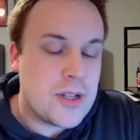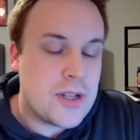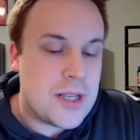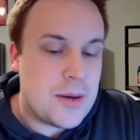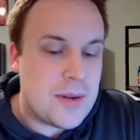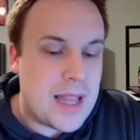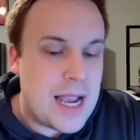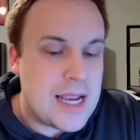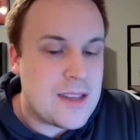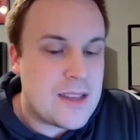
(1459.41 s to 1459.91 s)
They
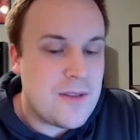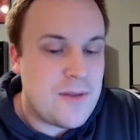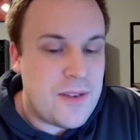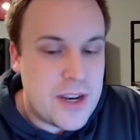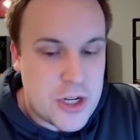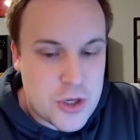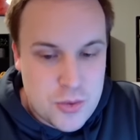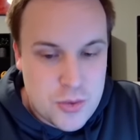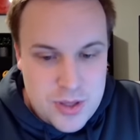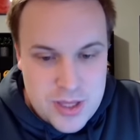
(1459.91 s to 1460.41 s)
would like to
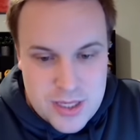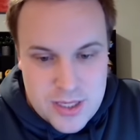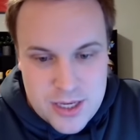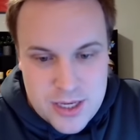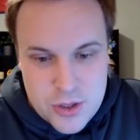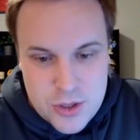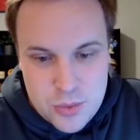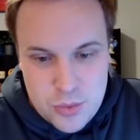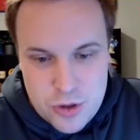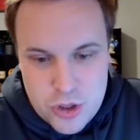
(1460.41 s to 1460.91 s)
finish with the
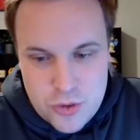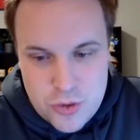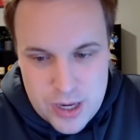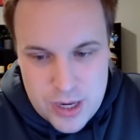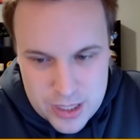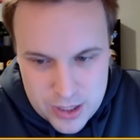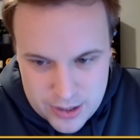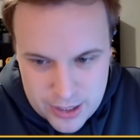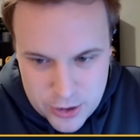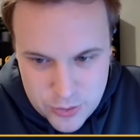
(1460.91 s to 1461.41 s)
sixth worst
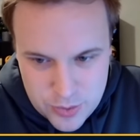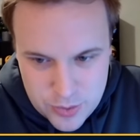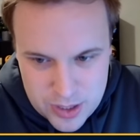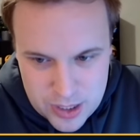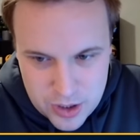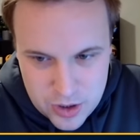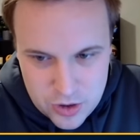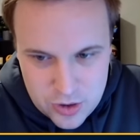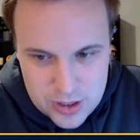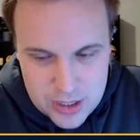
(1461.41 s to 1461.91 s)
record. That's where they
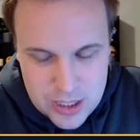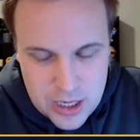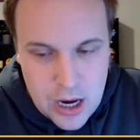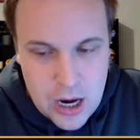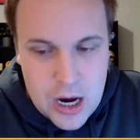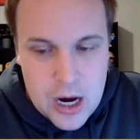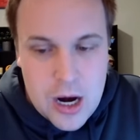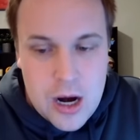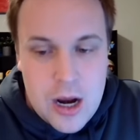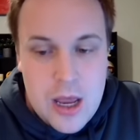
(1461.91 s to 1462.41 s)
currently
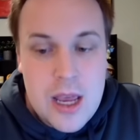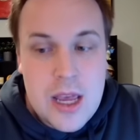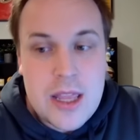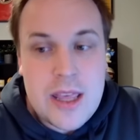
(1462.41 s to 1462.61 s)
are.